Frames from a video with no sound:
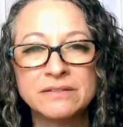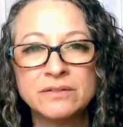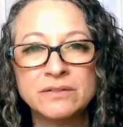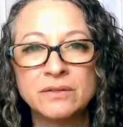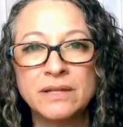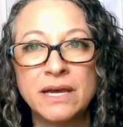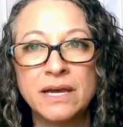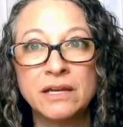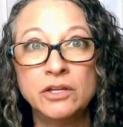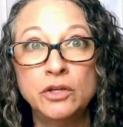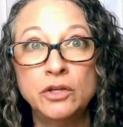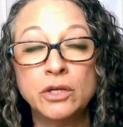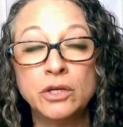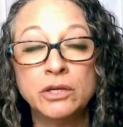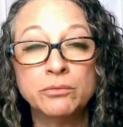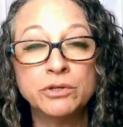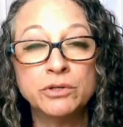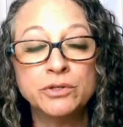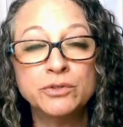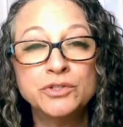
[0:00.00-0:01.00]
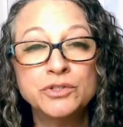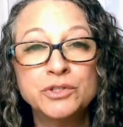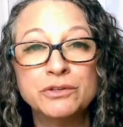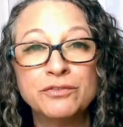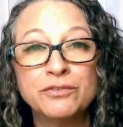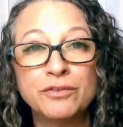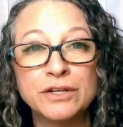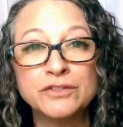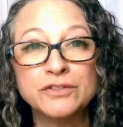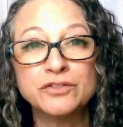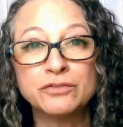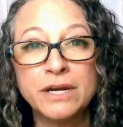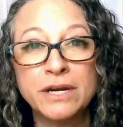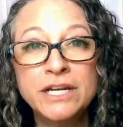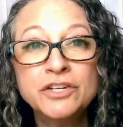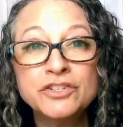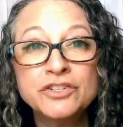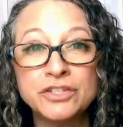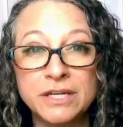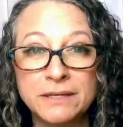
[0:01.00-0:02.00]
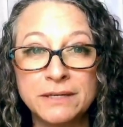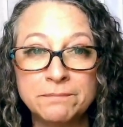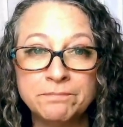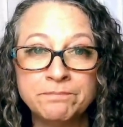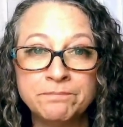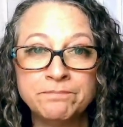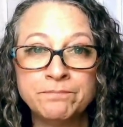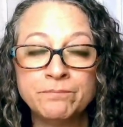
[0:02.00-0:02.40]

so that you can reduce your frustration